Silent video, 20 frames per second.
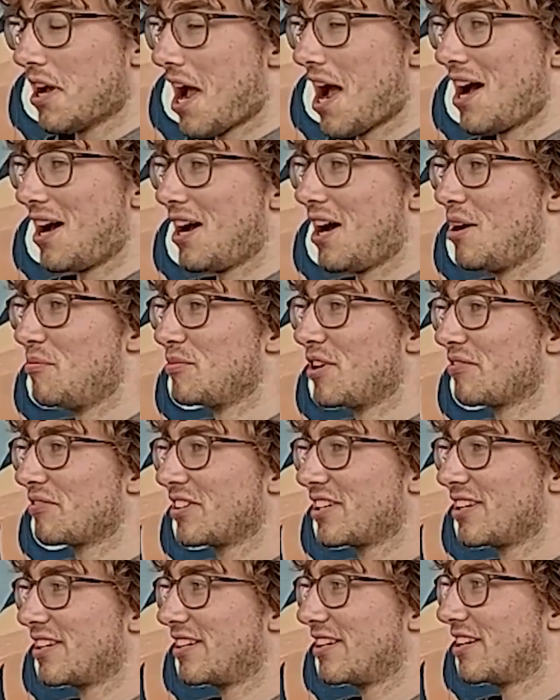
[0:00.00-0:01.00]
I'm
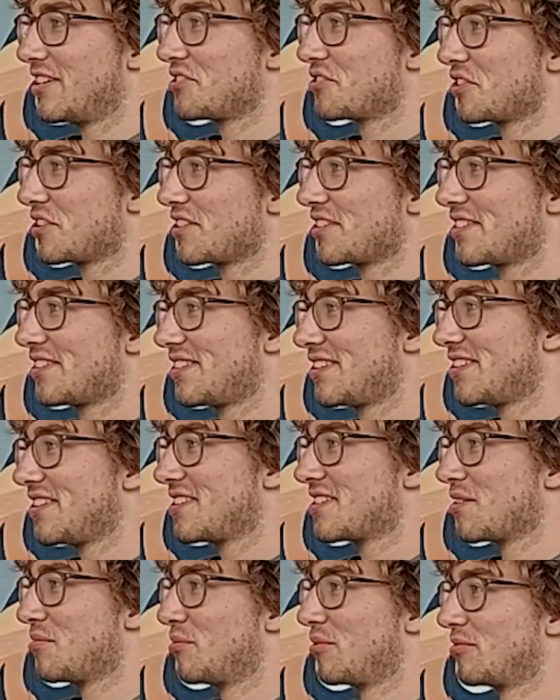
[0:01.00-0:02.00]
definitely interested to see
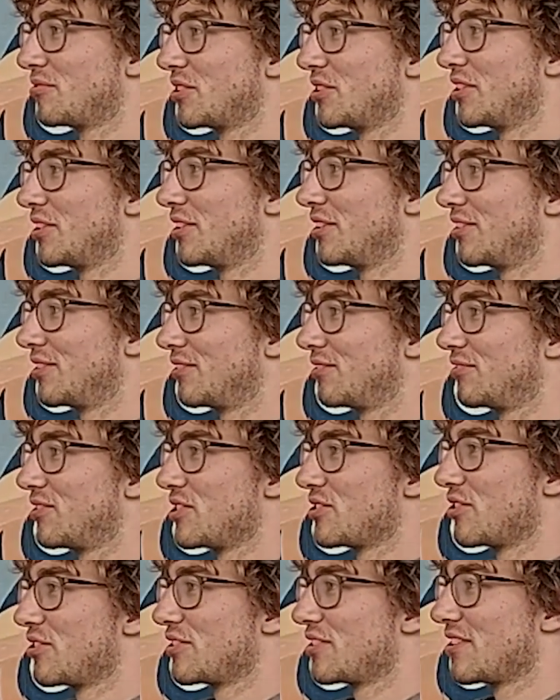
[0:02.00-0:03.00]
some of your
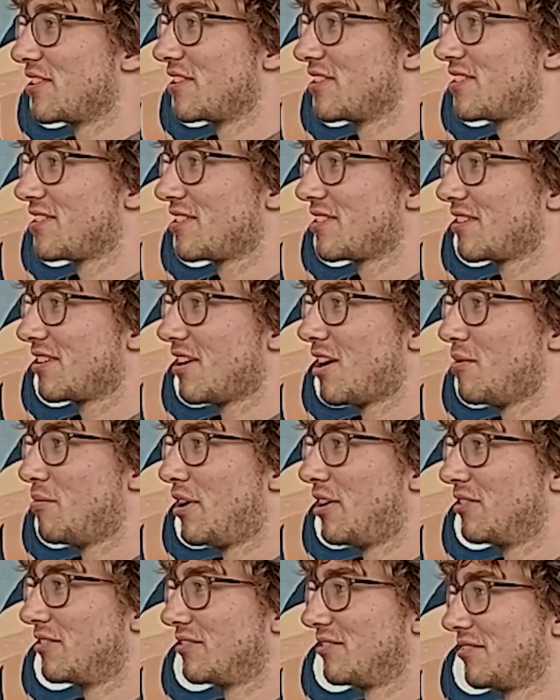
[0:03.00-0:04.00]
resources
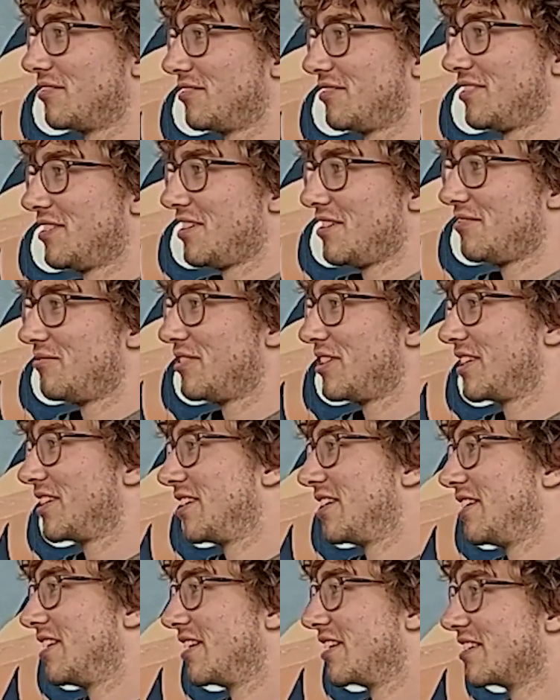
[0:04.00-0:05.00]
about
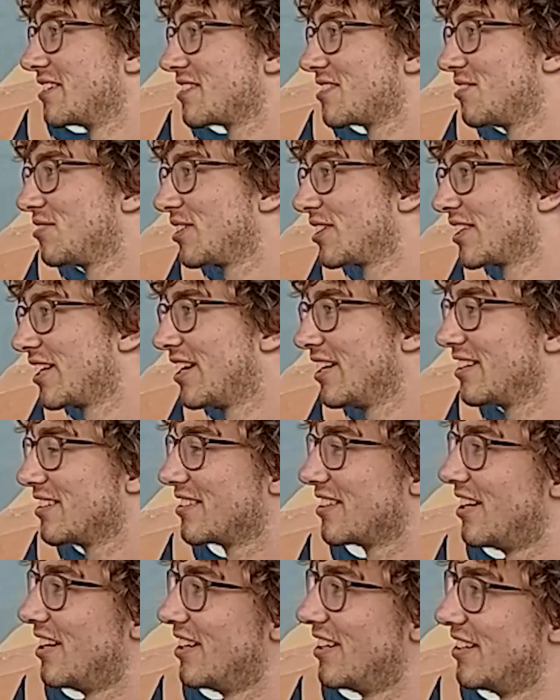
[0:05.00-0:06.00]
vegan eating and stuff like that,
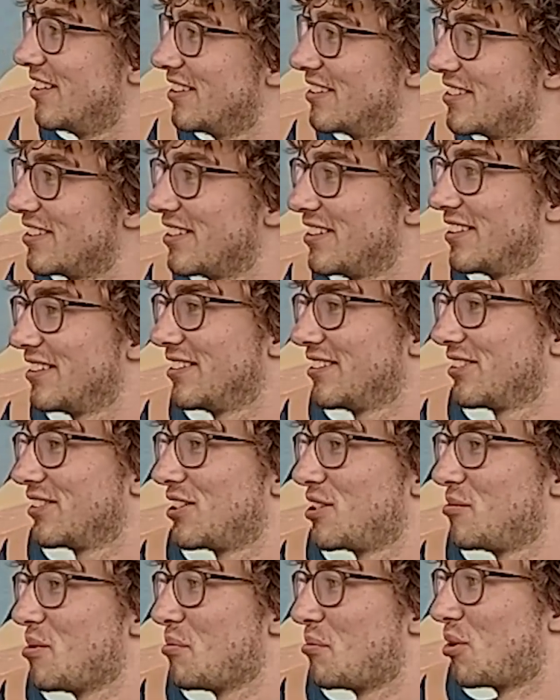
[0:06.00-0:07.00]
to
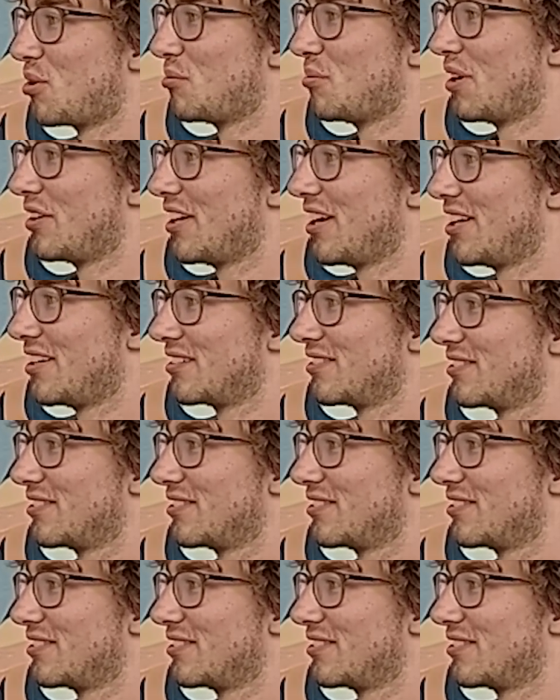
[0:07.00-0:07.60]
learn a bit more about that.